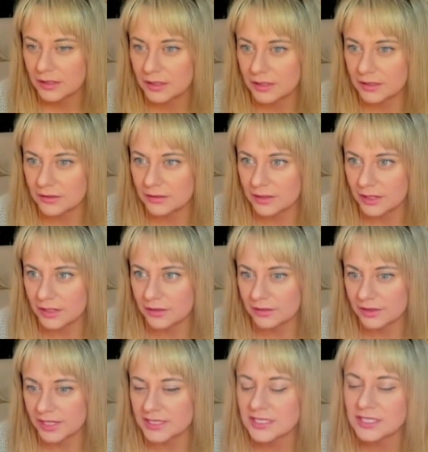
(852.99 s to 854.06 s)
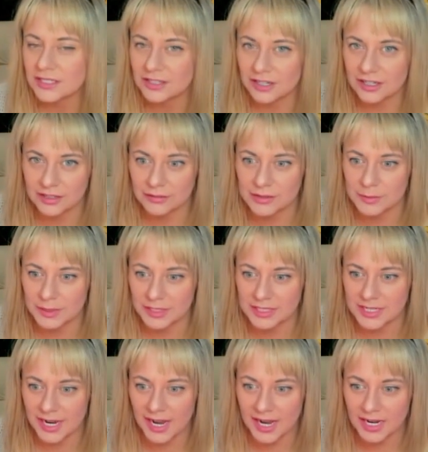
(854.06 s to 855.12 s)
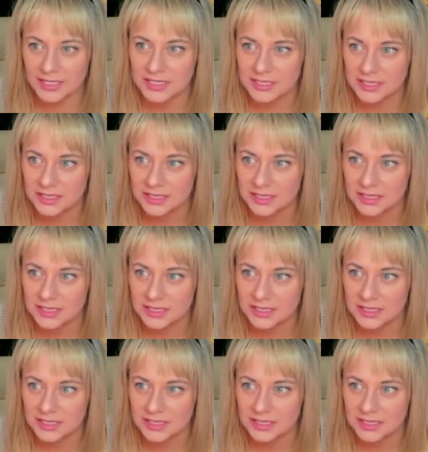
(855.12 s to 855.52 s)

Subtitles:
Heal Yellow. That's the dog that was being attacked.